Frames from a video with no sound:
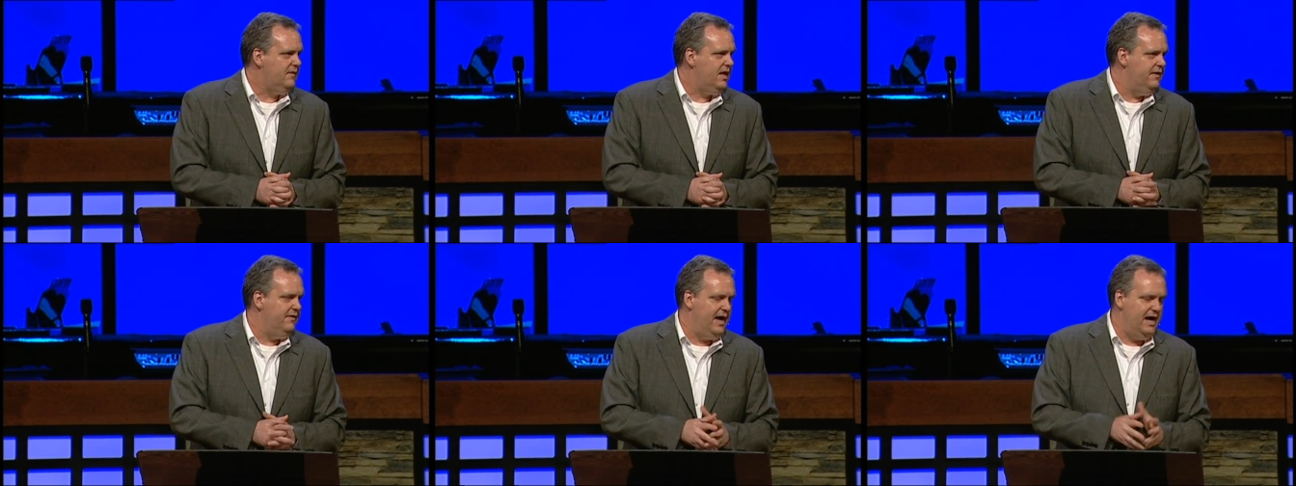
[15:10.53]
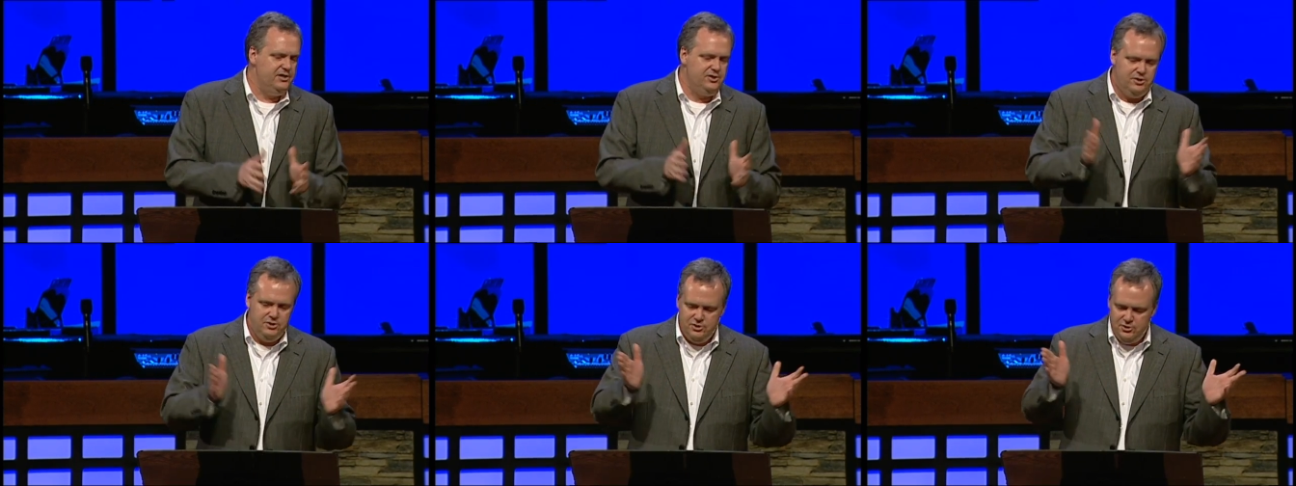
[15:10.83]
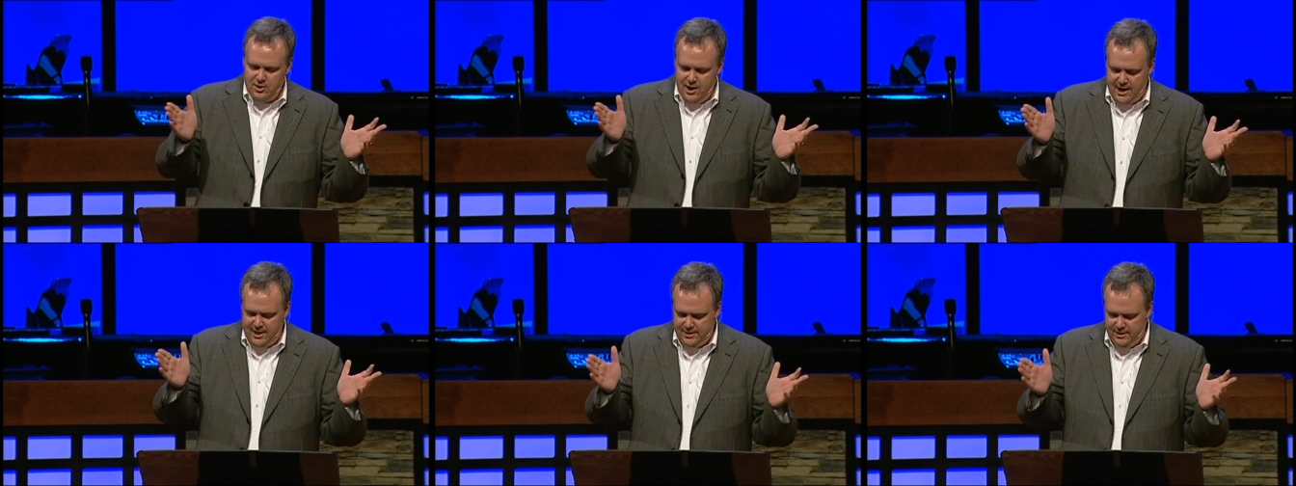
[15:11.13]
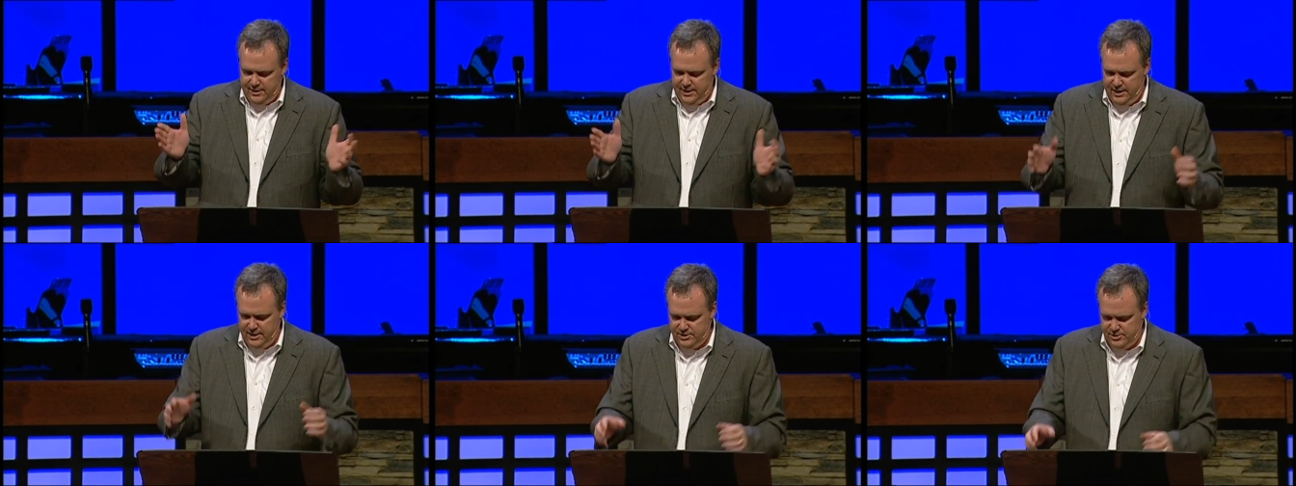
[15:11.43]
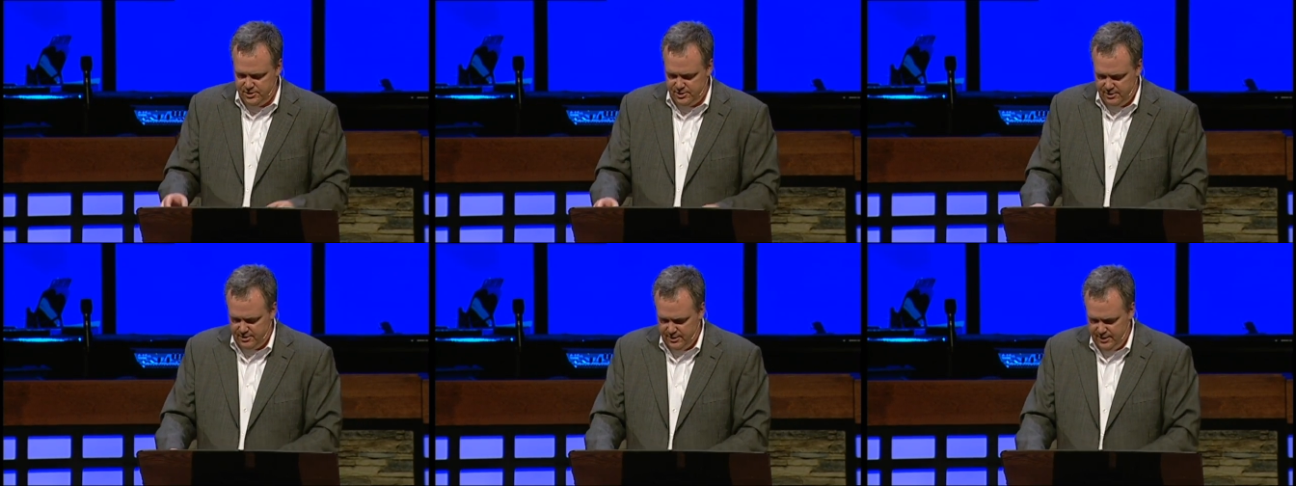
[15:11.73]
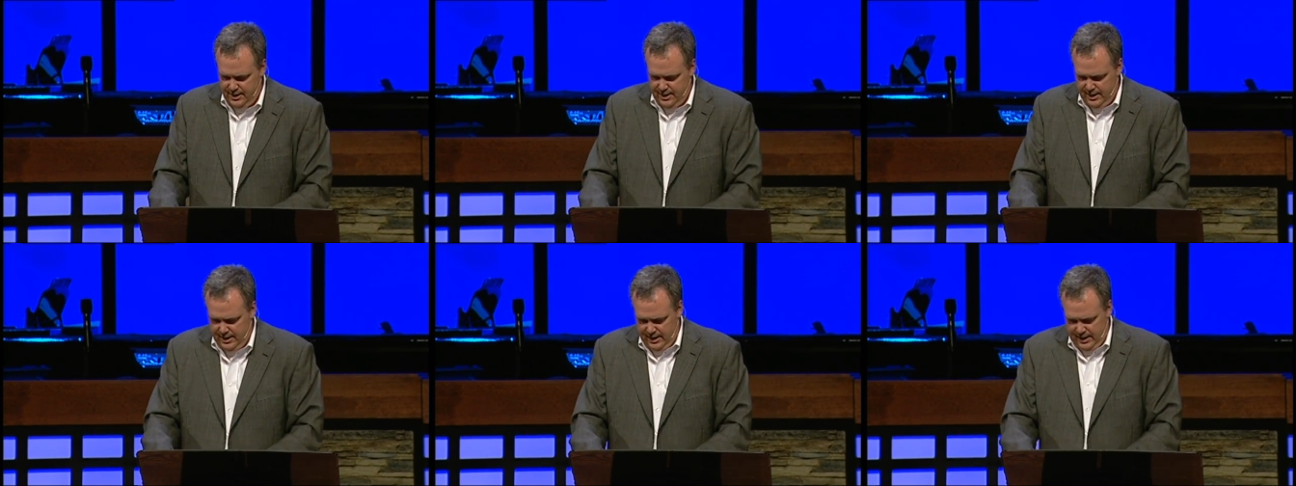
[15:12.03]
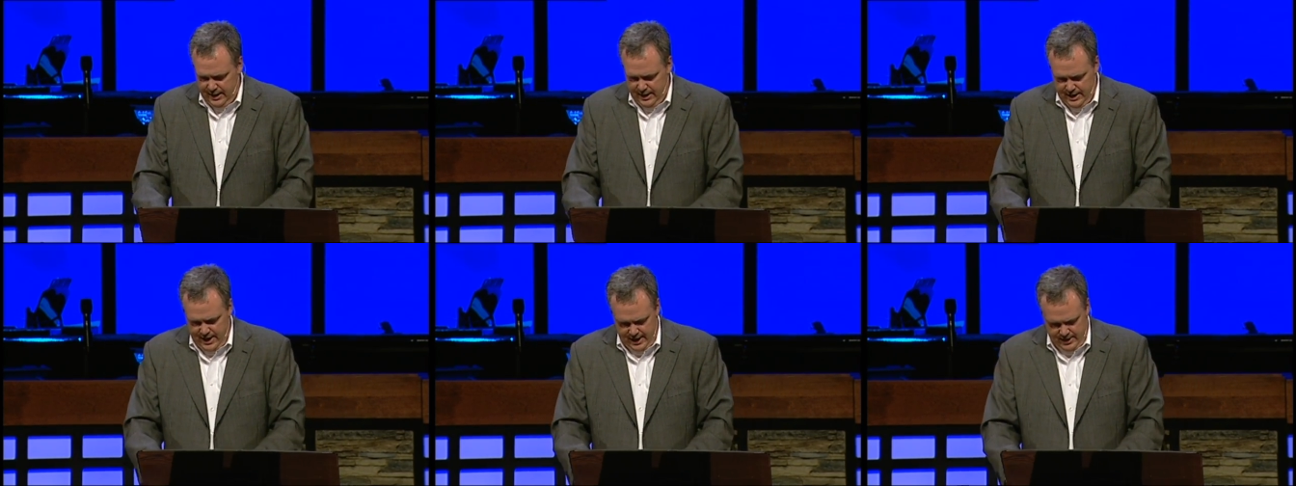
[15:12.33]
That's a strike against her
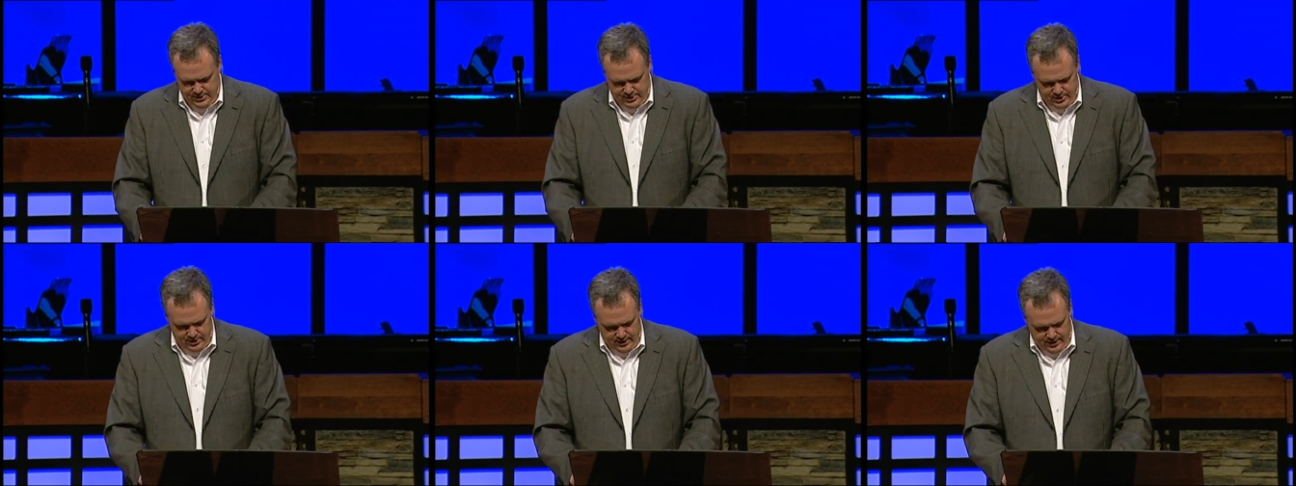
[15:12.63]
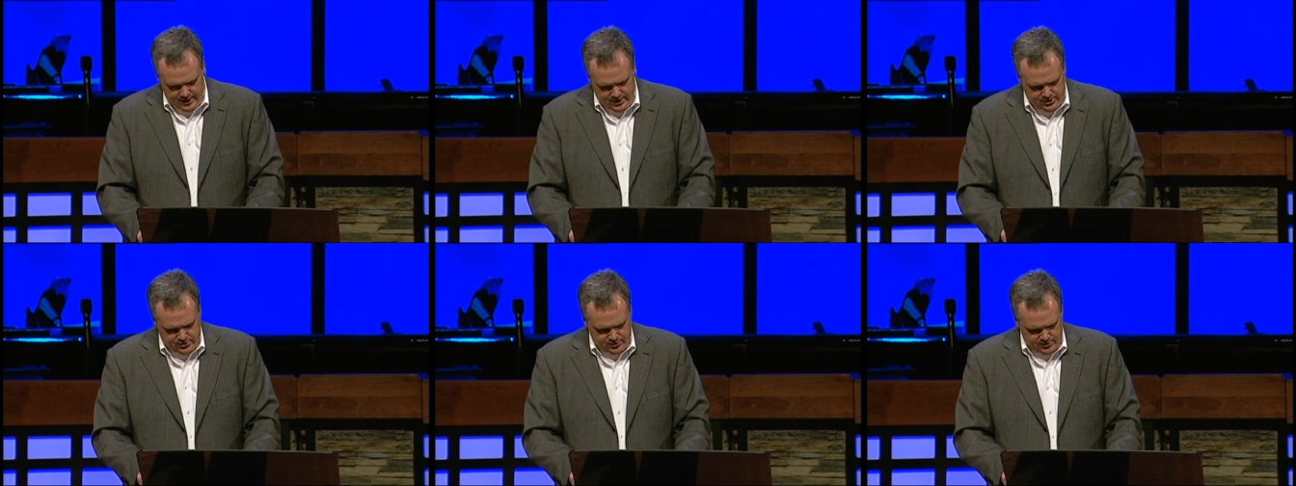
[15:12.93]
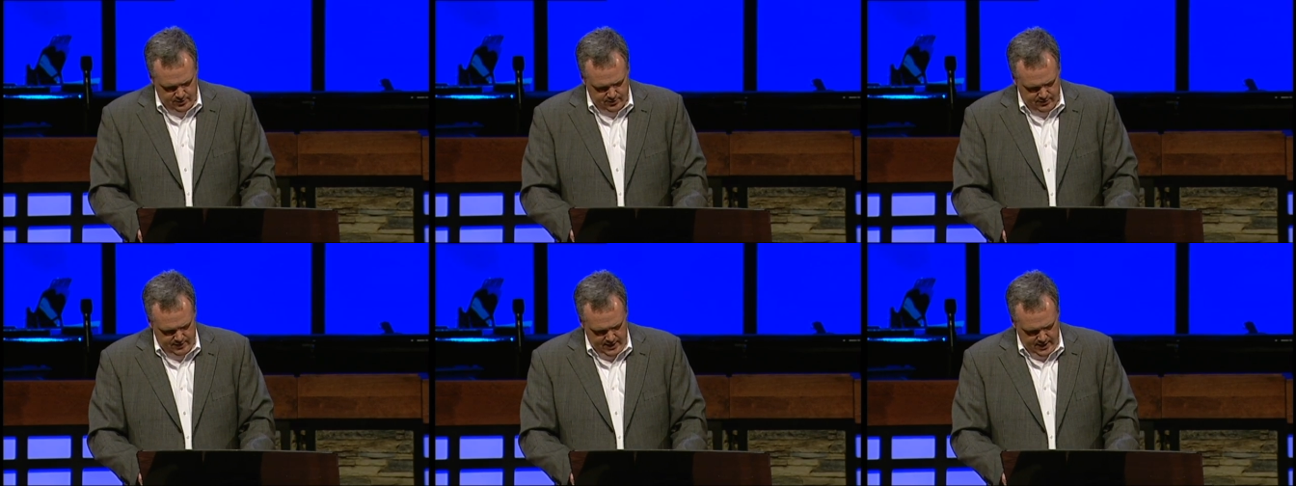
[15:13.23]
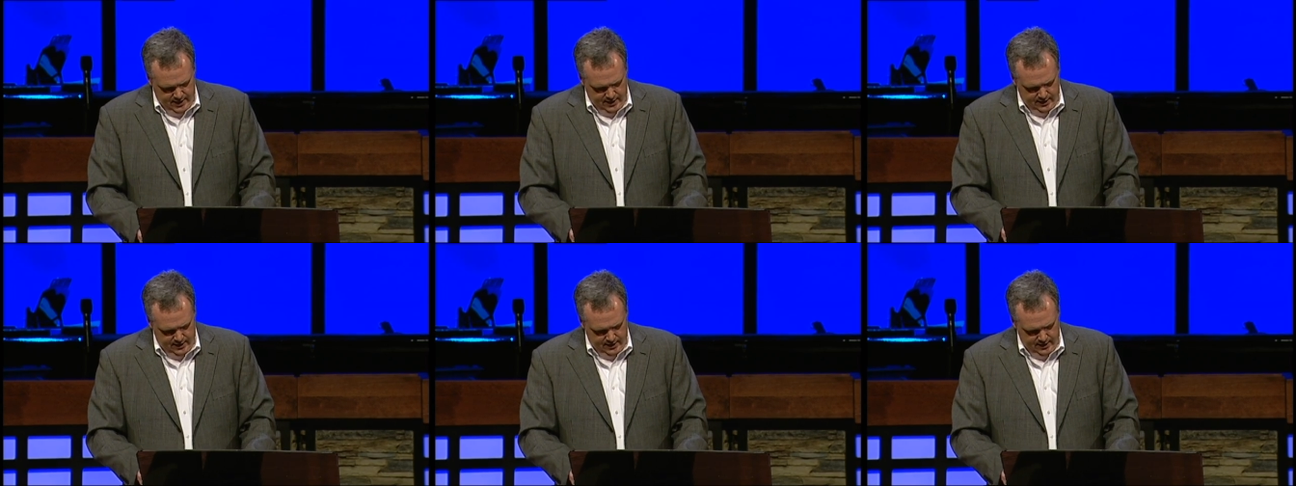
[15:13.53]
in ancient Israel.